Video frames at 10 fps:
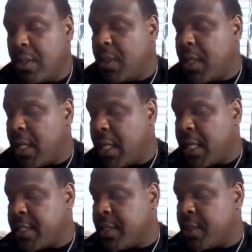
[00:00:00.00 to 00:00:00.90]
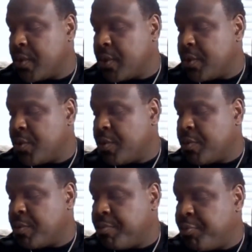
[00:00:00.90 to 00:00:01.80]
Well, I don't
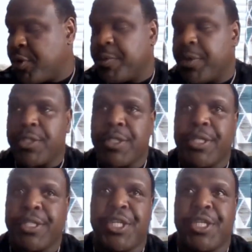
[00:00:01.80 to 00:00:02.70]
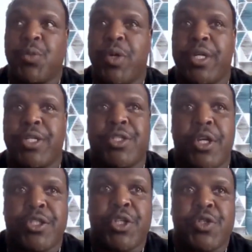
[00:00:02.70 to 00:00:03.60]
pretty much get a chance to watch
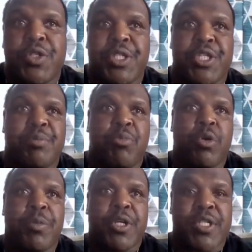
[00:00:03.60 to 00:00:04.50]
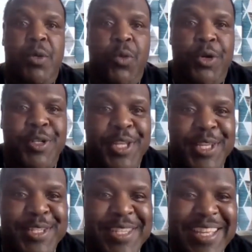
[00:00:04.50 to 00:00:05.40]
talk shows at this point because I work
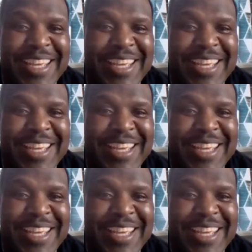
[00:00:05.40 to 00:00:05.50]
days.